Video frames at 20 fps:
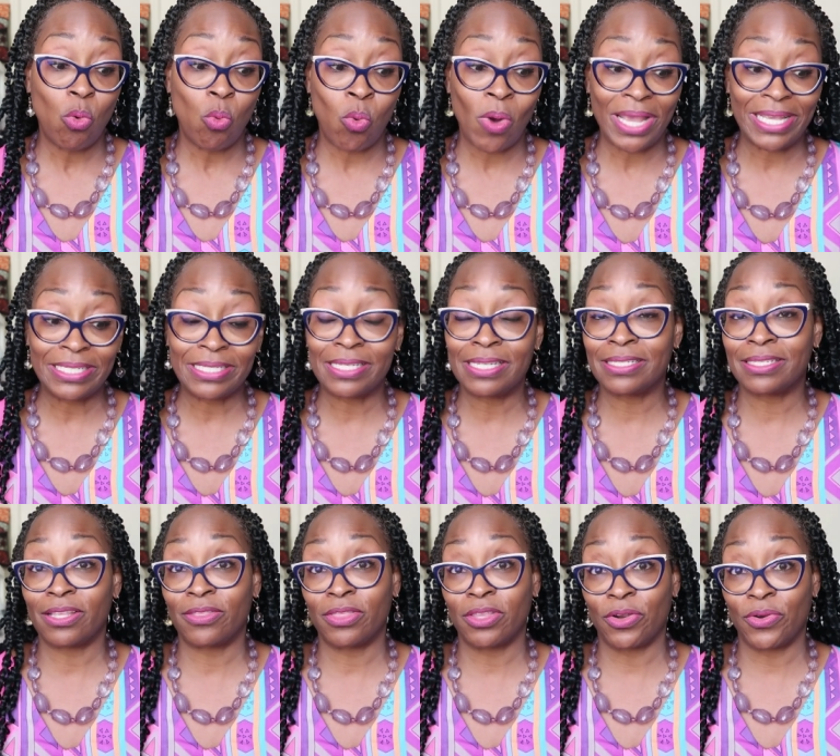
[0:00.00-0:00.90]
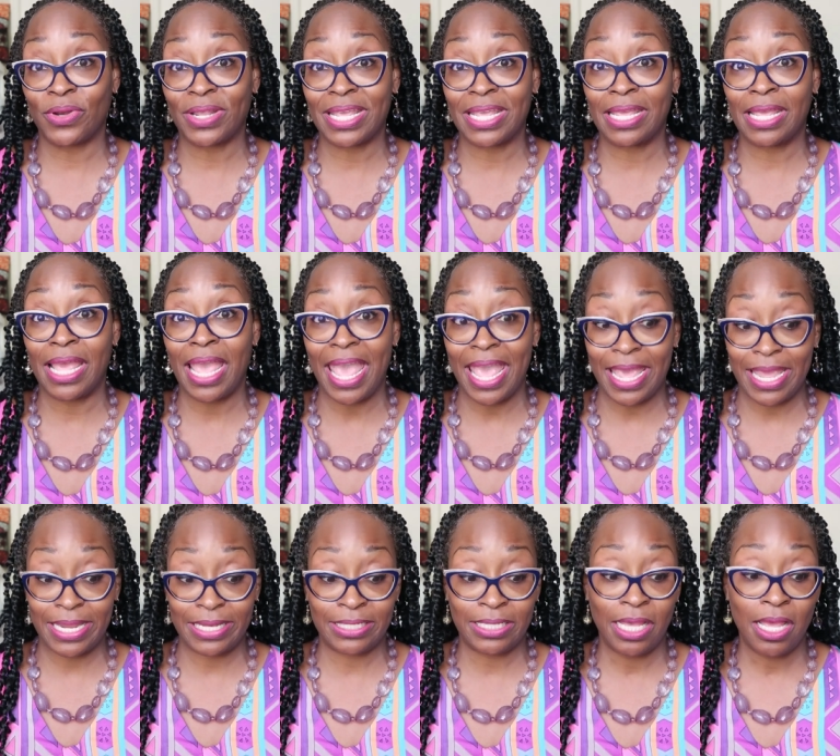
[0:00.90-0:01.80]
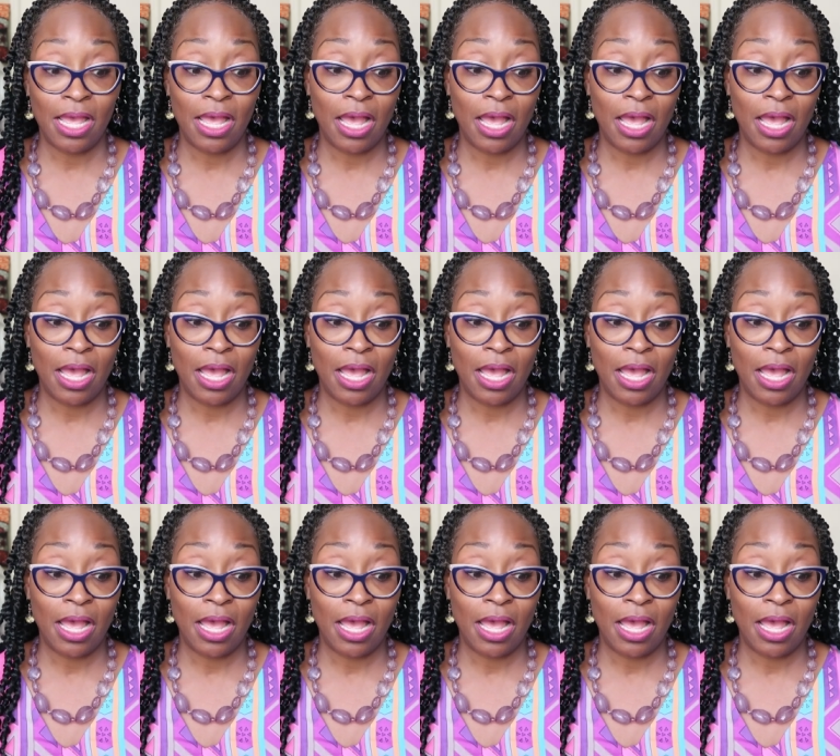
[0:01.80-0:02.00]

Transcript: Waist is a 38